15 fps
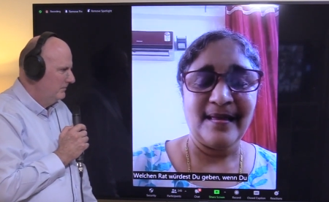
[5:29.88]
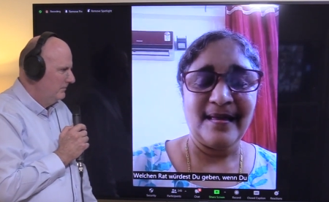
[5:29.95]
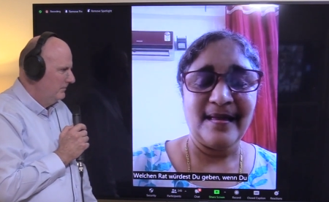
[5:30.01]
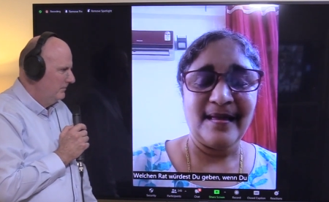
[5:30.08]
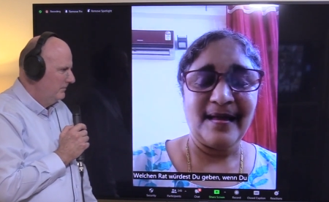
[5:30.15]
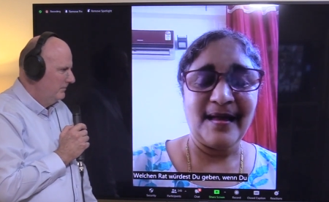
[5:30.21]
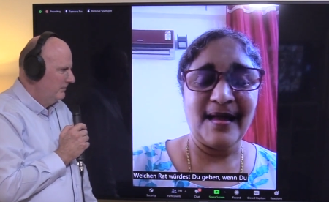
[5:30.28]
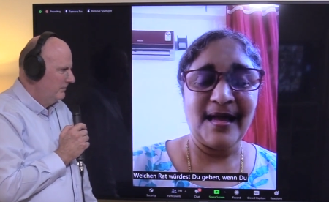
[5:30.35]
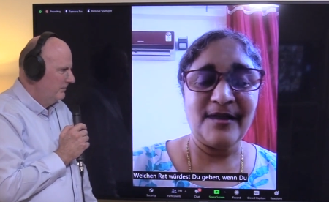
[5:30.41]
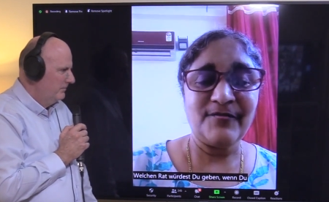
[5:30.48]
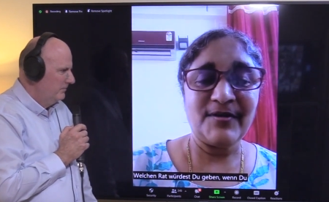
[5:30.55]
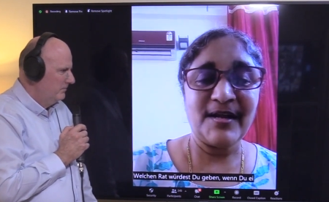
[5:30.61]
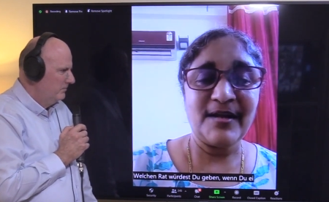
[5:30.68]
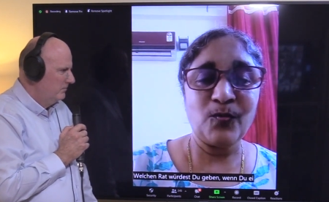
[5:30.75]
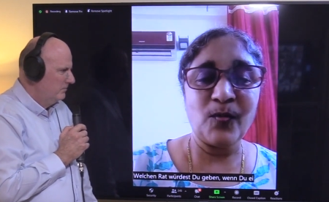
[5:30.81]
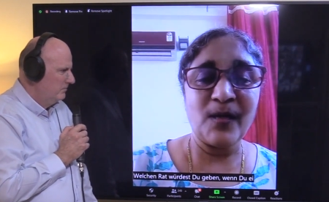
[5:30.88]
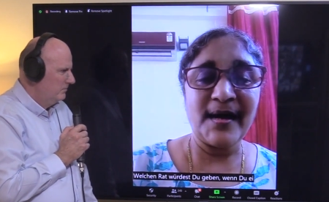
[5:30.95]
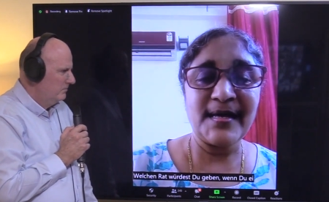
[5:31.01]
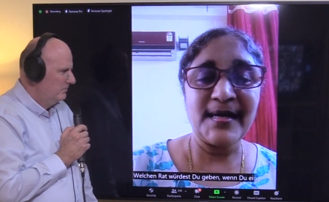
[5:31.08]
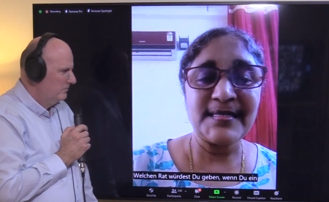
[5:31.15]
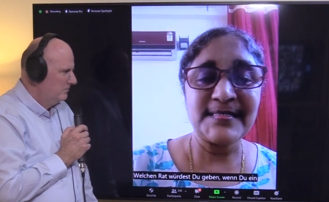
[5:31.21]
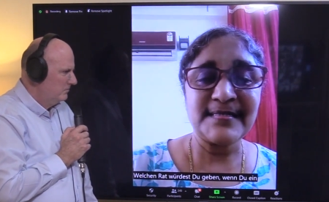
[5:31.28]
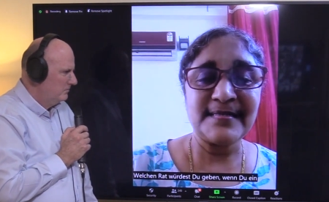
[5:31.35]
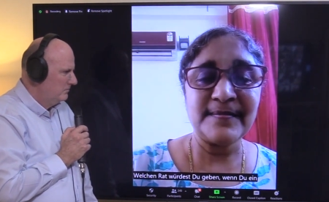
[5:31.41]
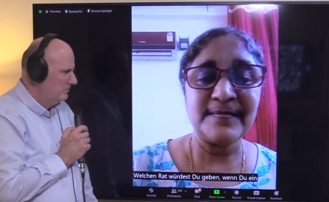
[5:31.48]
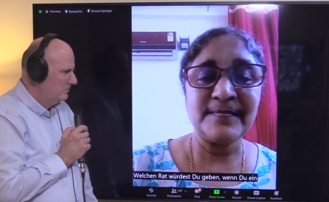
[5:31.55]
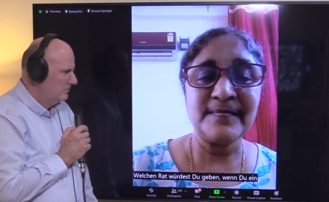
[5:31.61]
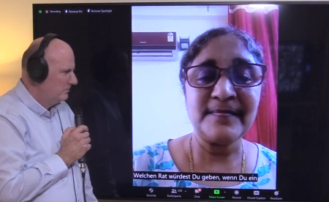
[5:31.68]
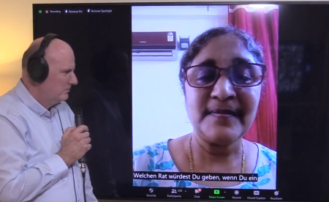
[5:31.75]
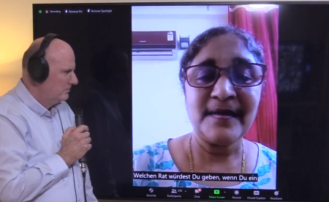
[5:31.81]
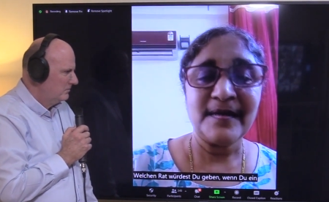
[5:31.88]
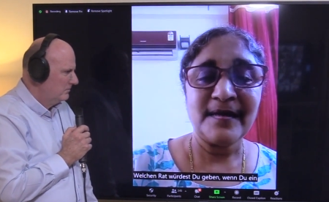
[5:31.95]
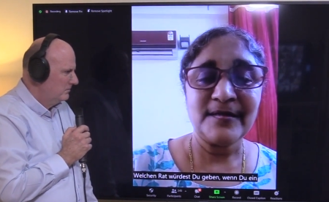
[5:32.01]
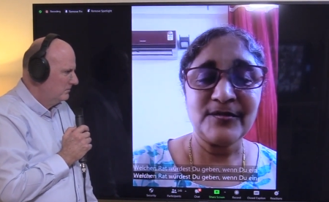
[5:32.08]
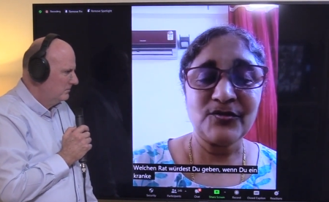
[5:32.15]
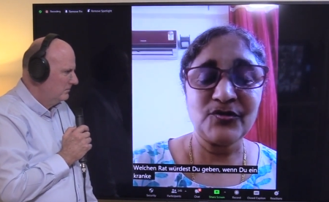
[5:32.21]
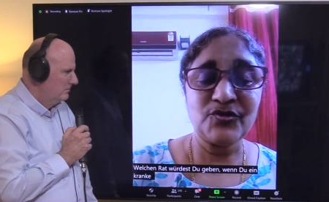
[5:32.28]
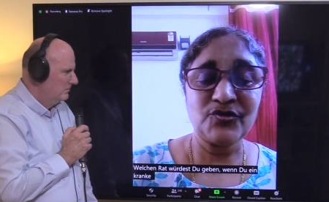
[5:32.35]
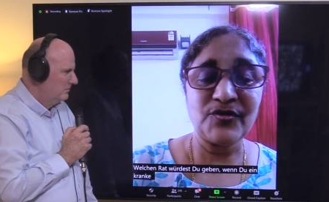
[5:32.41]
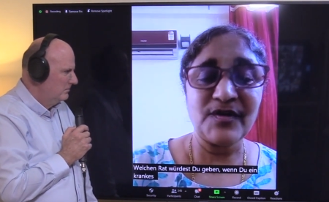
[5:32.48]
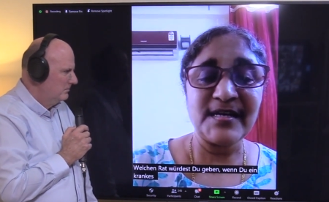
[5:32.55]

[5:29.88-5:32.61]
Speaker 1: I would advise them to trust